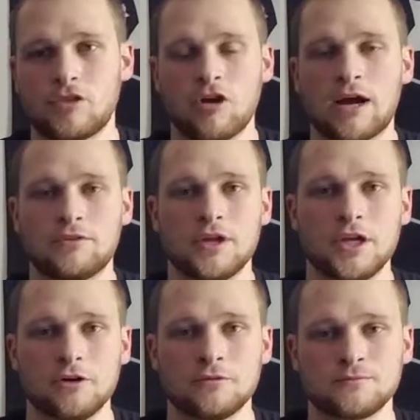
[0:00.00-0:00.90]
throughout the
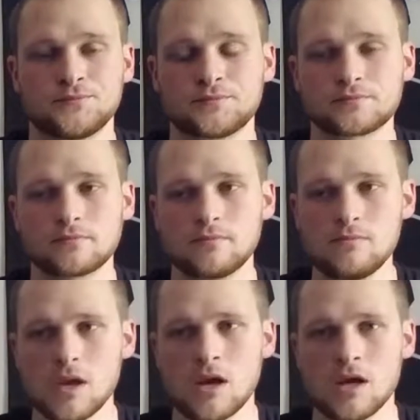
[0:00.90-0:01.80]
year.
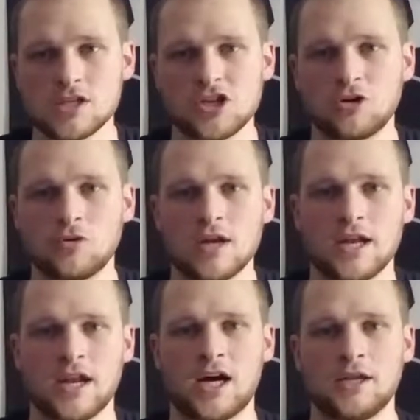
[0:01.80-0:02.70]
So
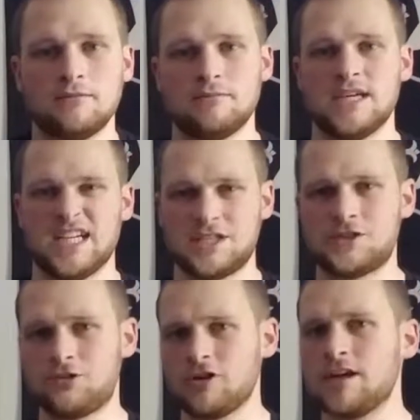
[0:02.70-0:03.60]
not
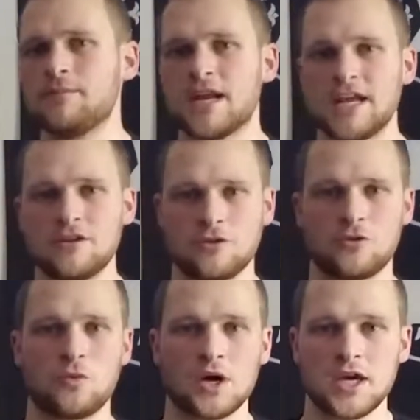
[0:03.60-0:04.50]
extreme in
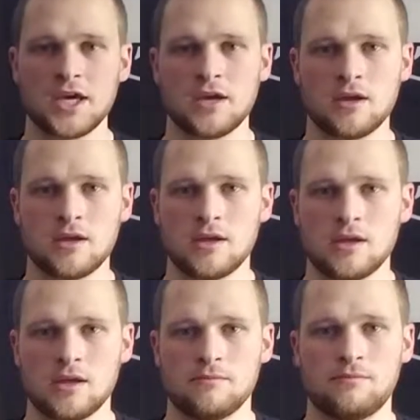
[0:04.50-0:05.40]
either way,
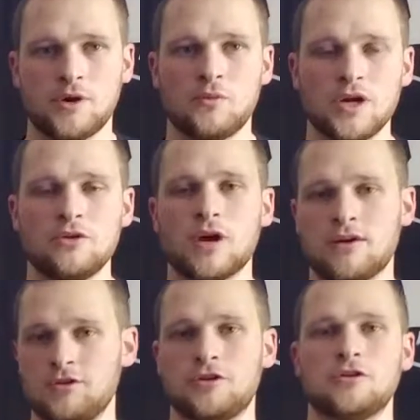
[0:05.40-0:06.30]
but we do
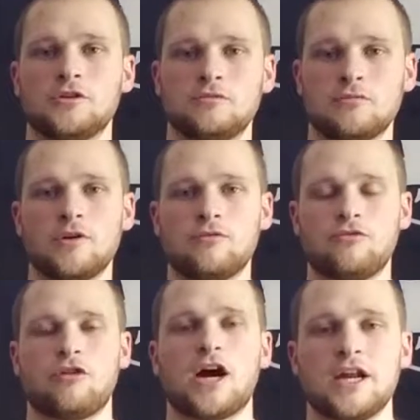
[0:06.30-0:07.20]
have a good
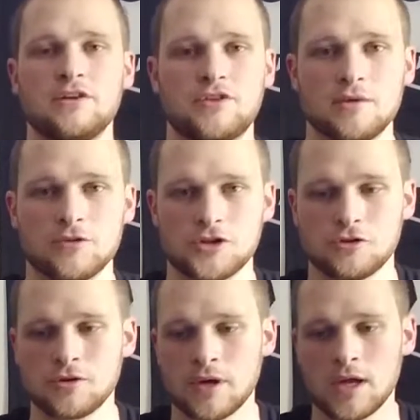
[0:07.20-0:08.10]
variety of
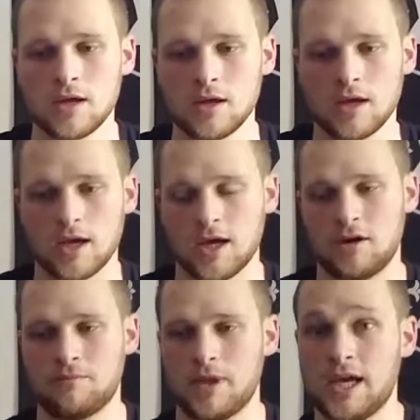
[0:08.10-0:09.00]
temperature
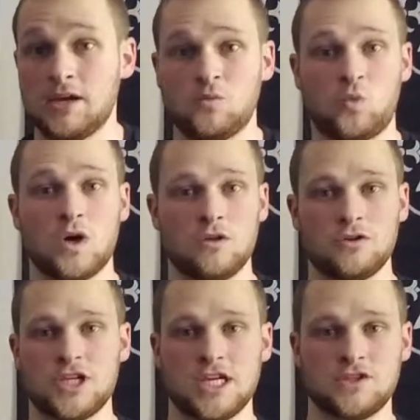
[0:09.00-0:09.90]
and weather
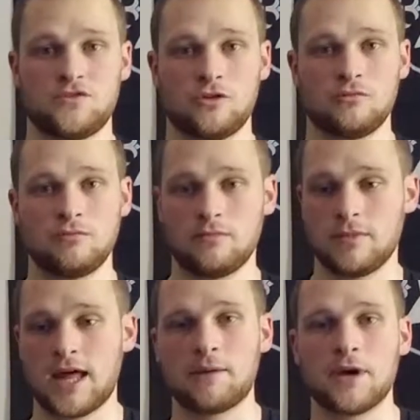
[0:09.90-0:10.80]
change for
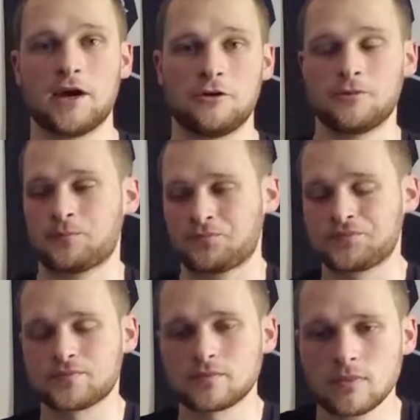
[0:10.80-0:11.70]
that matter.
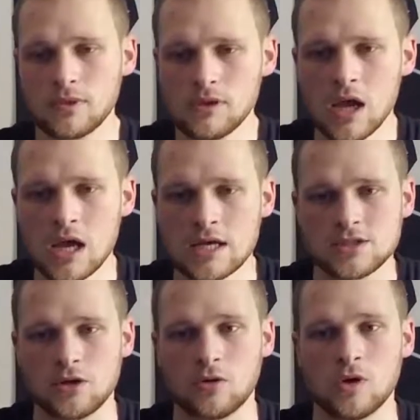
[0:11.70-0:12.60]

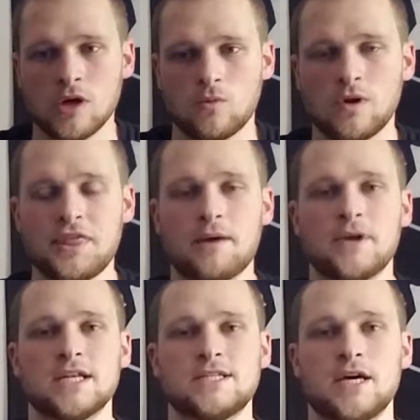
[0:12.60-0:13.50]
So with that
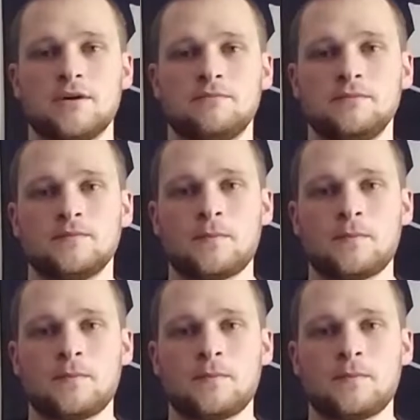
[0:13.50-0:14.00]
being said,